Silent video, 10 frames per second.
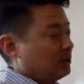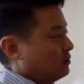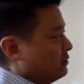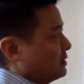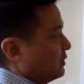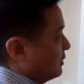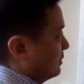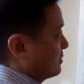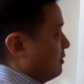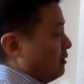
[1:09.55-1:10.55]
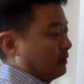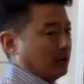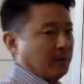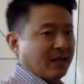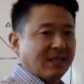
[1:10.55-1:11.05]
Turns out that it's
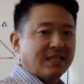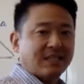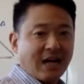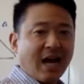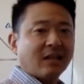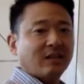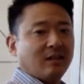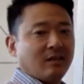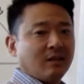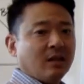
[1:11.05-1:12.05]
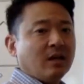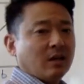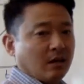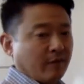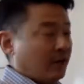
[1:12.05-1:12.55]
longer by exactly
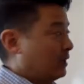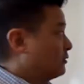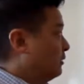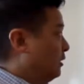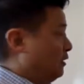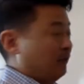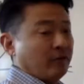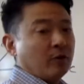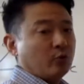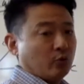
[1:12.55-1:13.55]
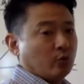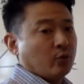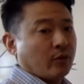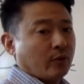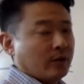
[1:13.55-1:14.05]
a factor of root
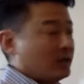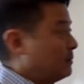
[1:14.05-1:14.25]
3.